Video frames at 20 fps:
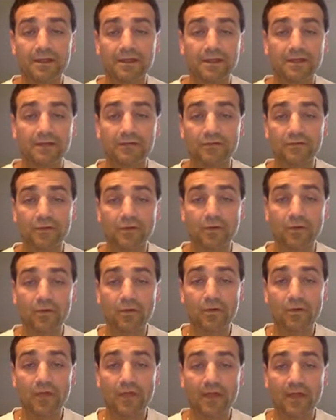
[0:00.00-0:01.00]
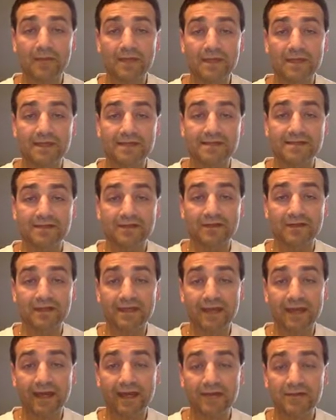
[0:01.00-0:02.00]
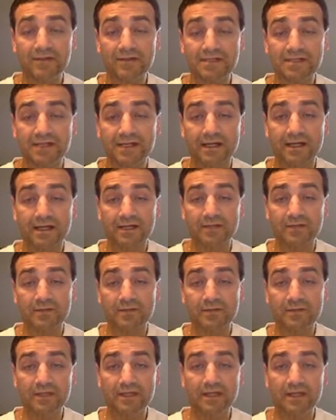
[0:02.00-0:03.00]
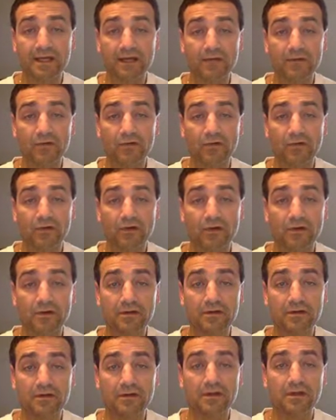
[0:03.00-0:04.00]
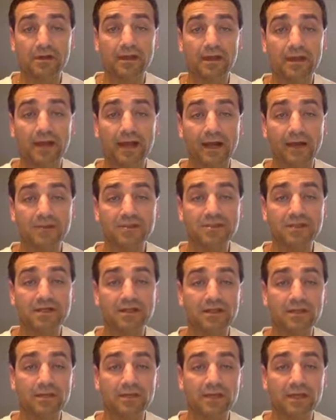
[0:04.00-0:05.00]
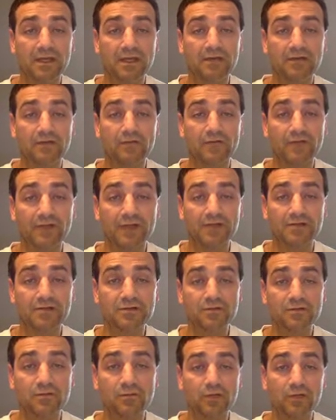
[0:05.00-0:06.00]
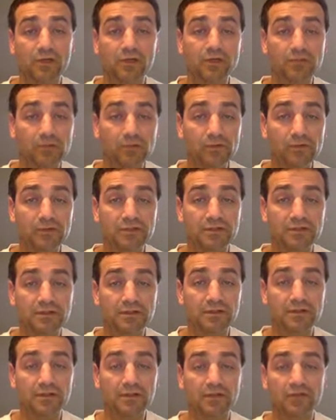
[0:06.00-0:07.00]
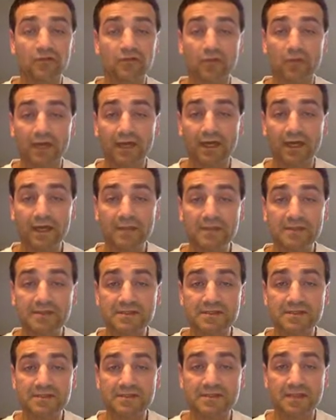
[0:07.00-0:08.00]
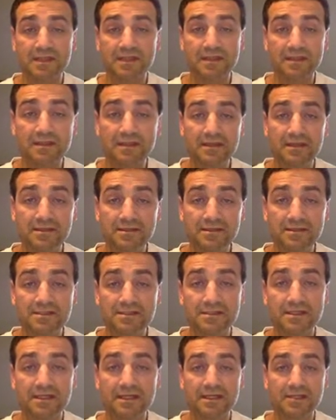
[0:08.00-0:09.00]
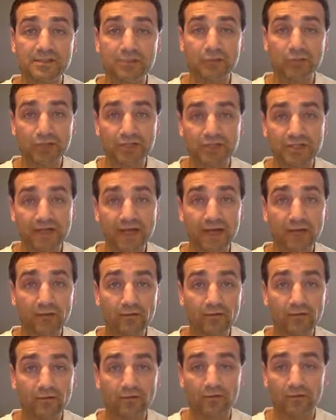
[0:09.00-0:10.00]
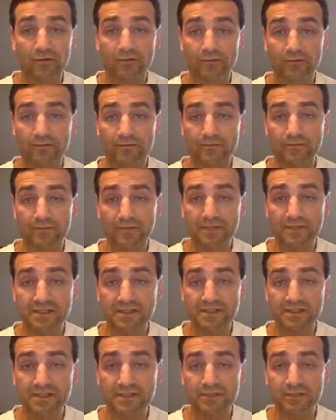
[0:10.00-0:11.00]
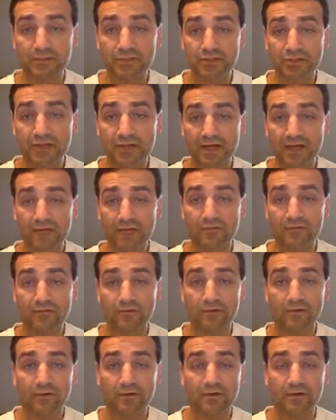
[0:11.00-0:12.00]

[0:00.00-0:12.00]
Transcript: So that means that on the outsides, where the big arrows are, outside of the meander, faster, more erosion. So what happens is this gets pushed out further. This gets pushed out further.